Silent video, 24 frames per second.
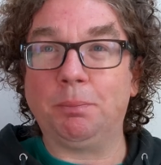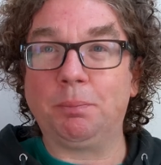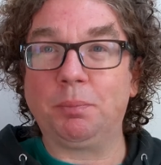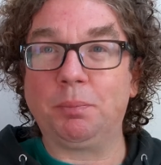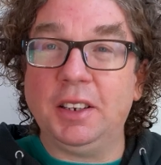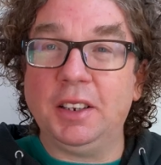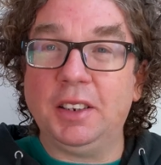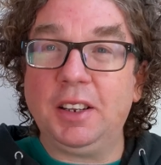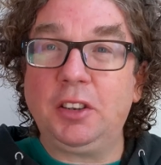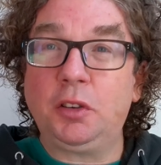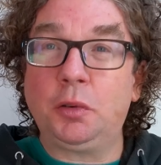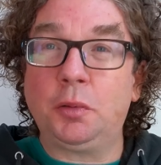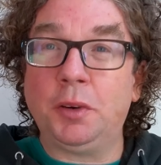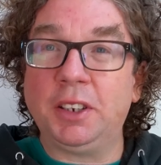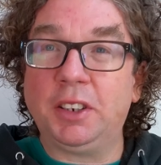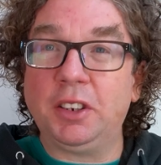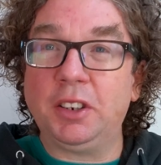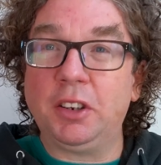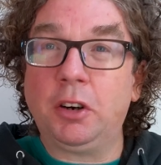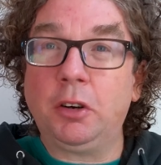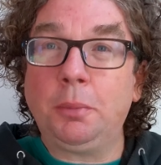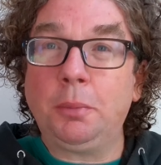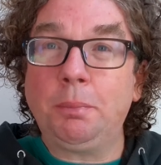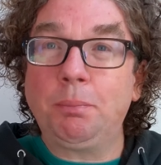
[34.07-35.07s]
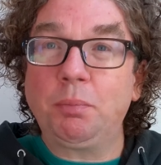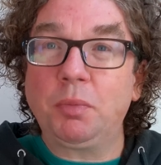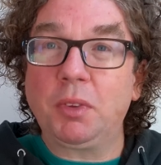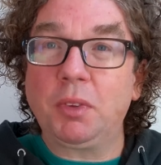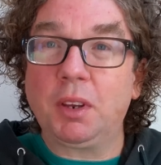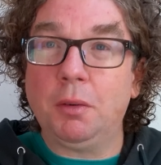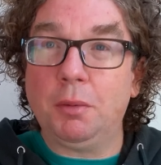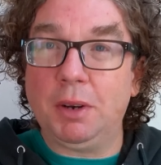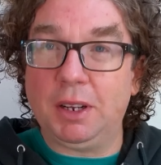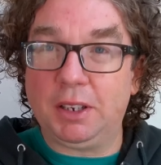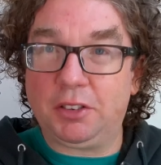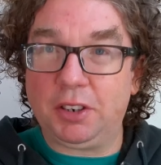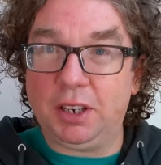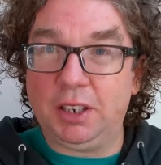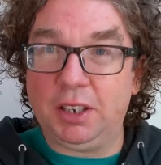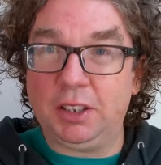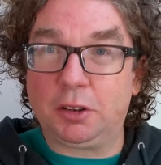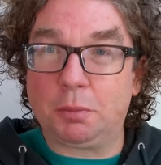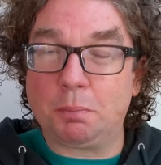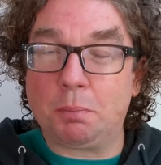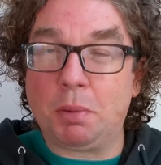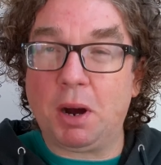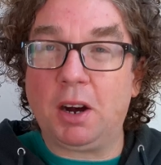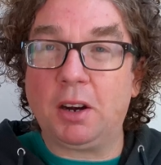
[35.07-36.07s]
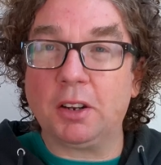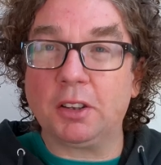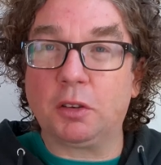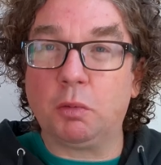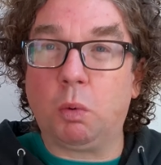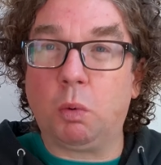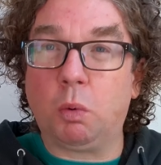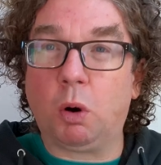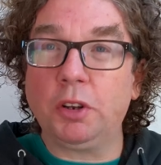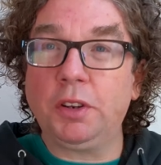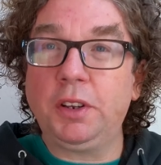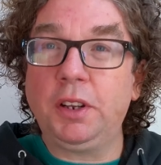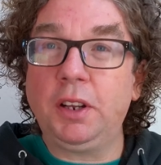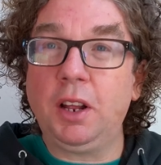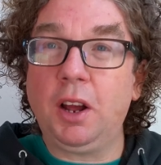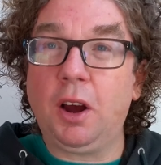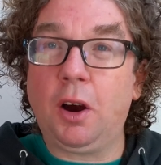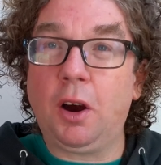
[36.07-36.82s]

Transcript: In this video, which is part 1